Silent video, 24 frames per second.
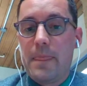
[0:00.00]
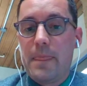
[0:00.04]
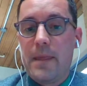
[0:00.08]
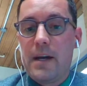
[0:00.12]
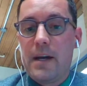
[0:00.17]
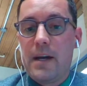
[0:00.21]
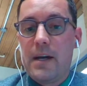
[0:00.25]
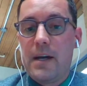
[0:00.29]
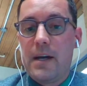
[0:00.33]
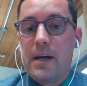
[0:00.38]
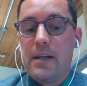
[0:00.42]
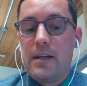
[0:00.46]

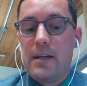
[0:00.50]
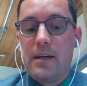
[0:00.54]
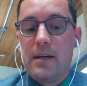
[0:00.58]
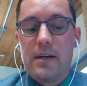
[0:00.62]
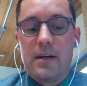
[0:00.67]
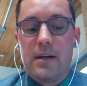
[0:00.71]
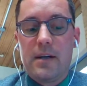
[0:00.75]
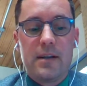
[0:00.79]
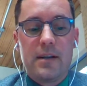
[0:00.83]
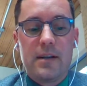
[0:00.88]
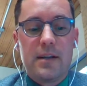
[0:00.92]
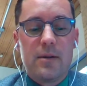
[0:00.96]
And
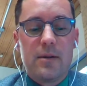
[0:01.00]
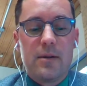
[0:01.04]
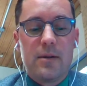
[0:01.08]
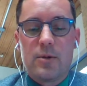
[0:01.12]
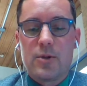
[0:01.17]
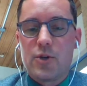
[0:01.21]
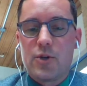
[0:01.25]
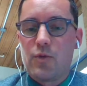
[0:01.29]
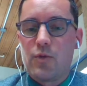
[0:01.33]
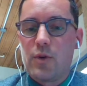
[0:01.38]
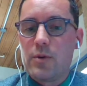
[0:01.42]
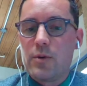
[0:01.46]

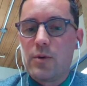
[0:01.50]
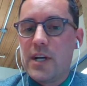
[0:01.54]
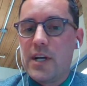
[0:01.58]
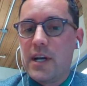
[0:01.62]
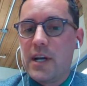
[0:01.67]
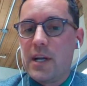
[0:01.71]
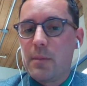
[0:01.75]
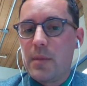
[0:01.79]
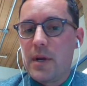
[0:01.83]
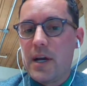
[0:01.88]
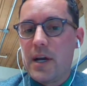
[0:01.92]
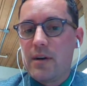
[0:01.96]
there's a
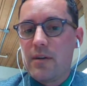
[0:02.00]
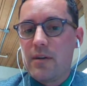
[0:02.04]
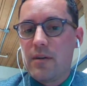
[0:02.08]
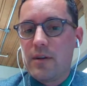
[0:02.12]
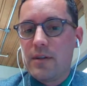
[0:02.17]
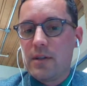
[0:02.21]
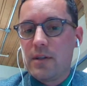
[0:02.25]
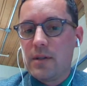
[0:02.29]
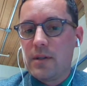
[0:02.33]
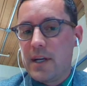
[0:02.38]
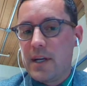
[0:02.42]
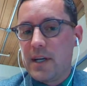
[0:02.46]
rotating banner on the
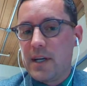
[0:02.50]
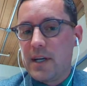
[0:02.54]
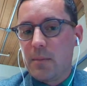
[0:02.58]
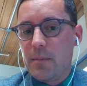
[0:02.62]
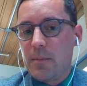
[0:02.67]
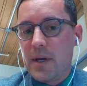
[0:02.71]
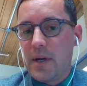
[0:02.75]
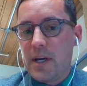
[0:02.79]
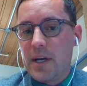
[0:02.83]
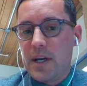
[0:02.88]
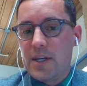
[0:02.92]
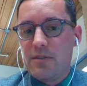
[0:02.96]
landing
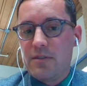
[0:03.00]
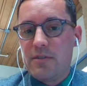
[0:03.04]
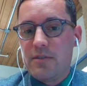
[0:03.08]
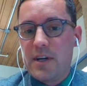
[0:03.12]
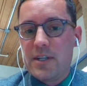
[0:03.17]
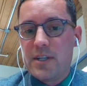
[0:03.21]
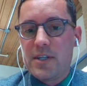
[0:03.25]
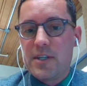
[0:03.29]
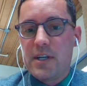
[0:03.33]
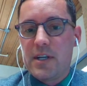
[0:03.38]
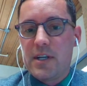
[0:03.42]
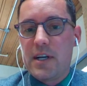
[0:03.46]
page,
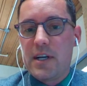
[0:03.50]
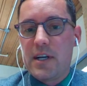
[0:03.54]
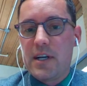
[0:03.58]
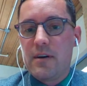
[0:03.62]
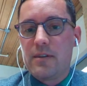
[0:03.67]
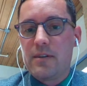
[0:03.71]
Advancing Health.